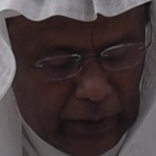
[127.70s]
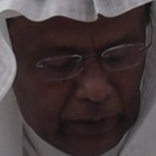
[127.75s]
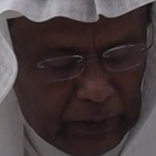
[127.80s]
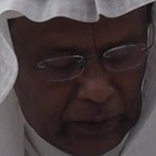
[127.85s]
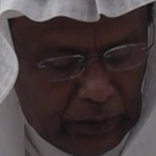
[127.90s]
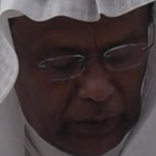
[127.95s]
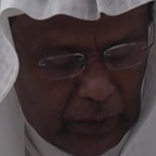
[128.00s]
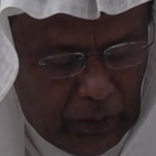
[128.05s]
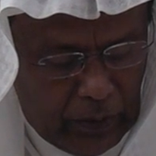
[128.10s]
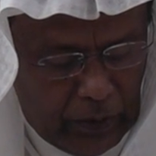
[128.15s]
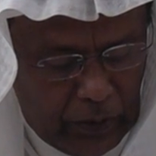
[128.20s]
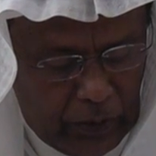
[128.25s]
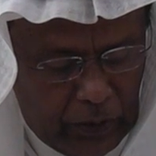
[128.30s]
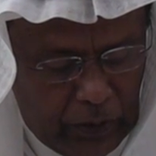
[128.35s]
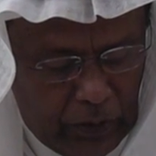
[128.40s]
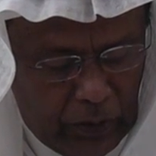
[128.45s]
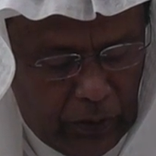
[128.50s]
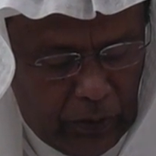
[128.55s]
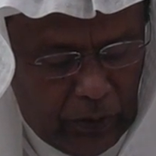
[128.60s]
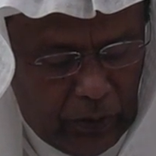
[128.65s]
So
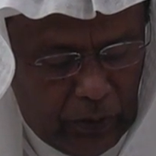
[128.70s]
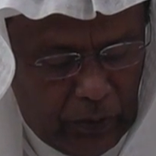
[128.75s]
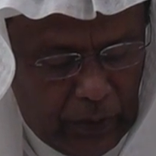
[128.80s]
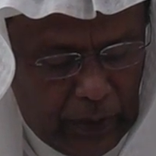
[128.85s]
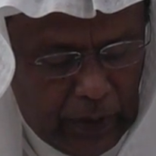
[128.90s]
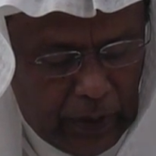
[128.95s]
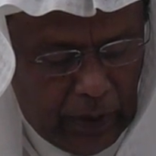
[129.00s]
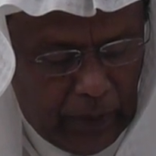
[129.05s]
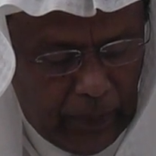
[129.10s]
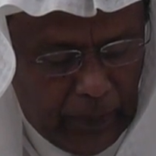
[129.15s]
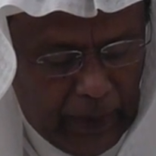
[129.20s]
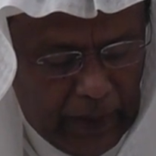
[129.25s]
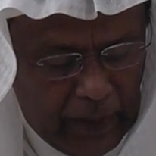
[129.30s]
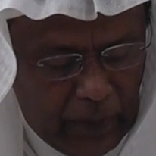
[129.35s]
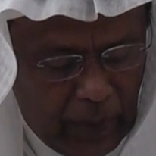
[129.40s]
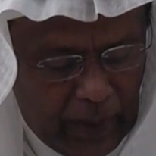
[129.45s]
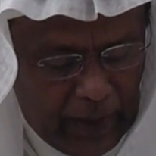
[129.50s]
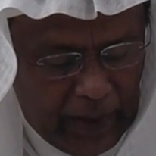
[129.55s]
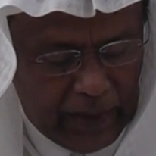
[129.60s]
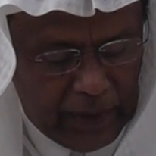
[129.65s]
you will complete
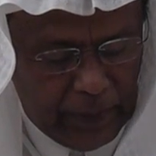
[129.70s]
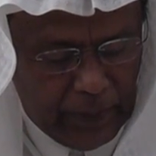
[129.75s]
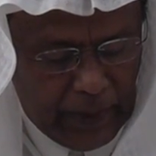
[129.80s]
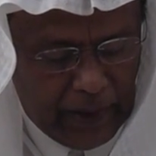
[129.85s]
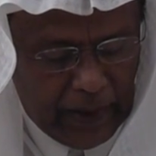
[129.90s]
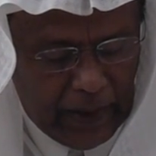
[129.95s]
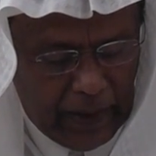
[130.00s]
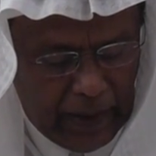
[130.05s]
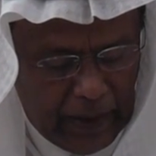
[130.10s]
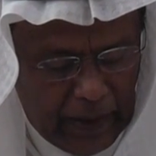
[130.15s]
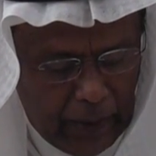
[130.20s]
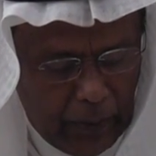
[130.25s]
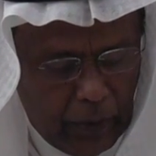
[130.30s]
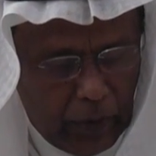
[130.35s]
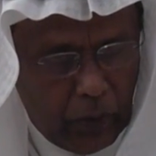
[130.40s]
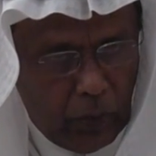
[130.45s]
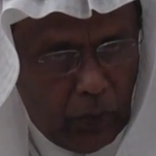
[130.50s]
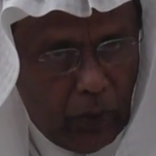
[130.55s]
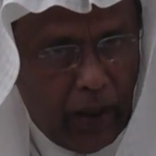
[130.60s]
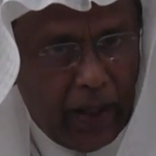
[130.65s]
one SBA in
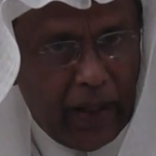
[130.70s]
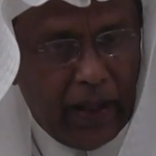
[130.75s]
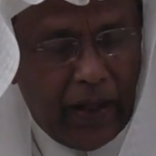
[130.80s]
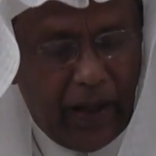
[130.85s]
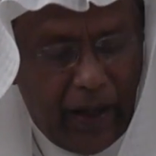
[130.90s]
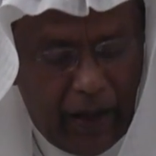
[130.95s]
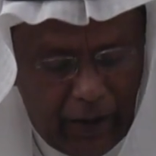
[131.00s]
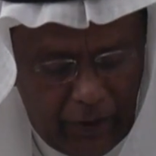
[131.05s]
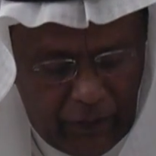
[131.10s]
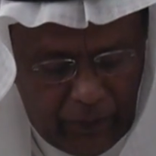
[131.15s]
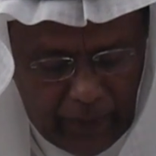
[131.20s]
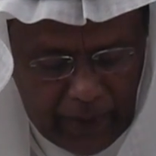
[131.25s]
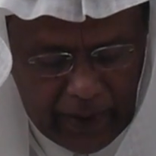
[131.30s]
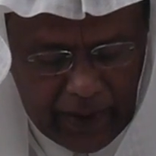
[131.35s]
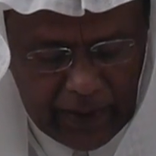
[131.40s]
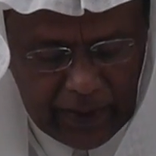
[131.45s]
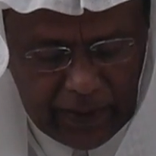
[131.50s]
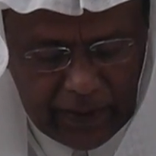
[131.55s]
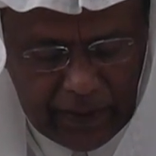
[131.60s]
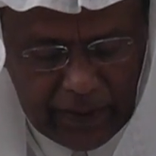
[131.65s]
about 1.5
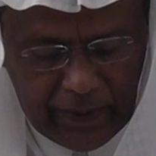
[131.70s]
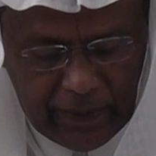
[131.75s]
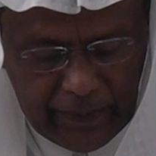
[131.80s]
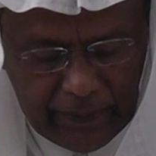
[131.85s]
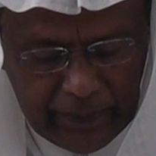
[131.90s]
minutes